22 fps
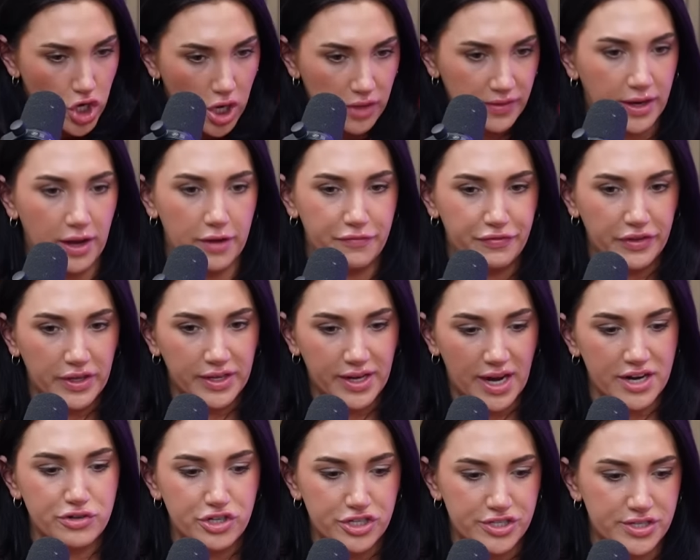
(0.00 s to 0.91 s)
like I feel like
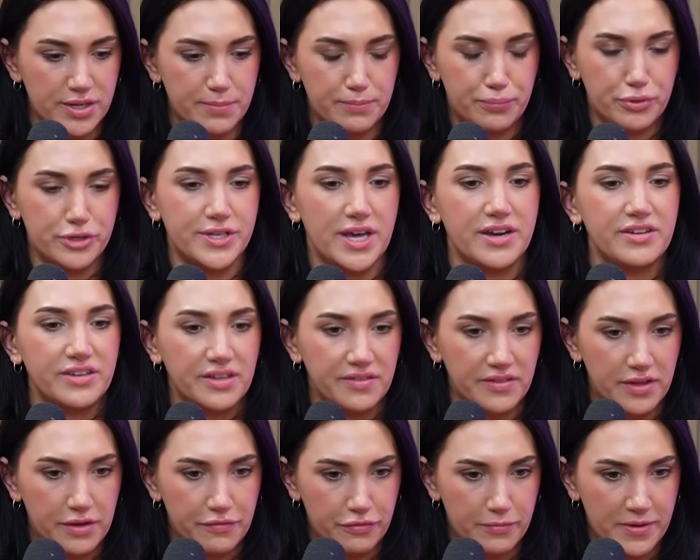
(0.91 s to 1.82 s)
I just am presenting
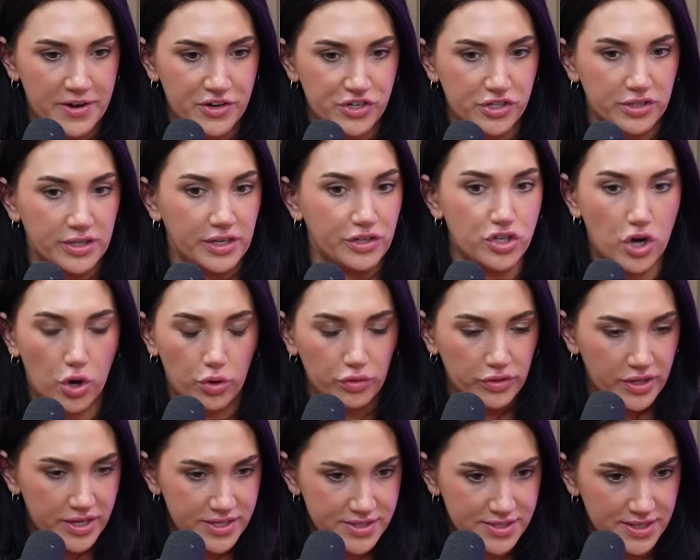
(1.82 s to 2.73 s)
the information like
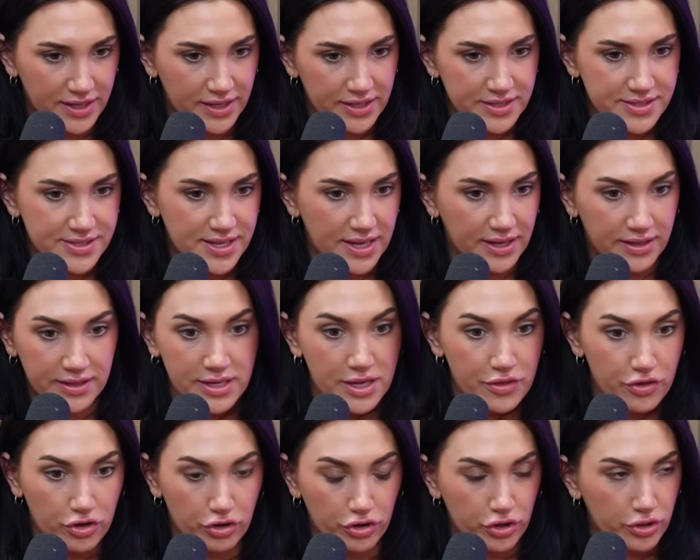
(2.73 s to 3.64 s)
toneless. Like it's like
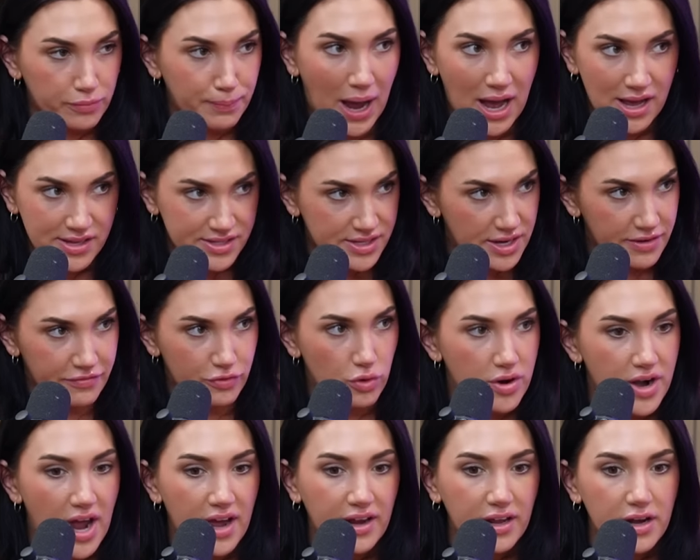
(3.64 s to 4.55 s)
neither positive nor
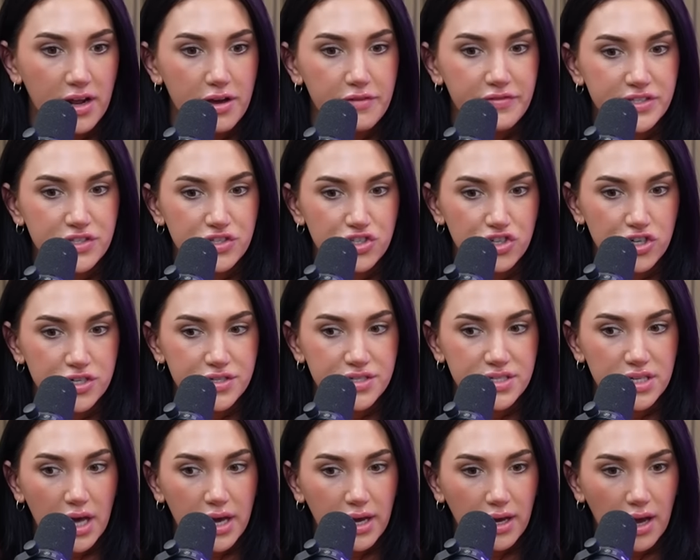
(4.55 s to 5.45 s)
negative. It's just
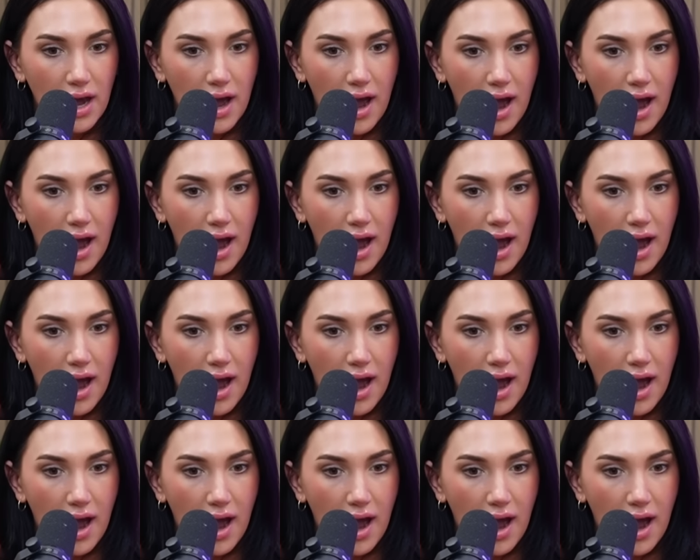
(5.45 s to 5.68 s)
like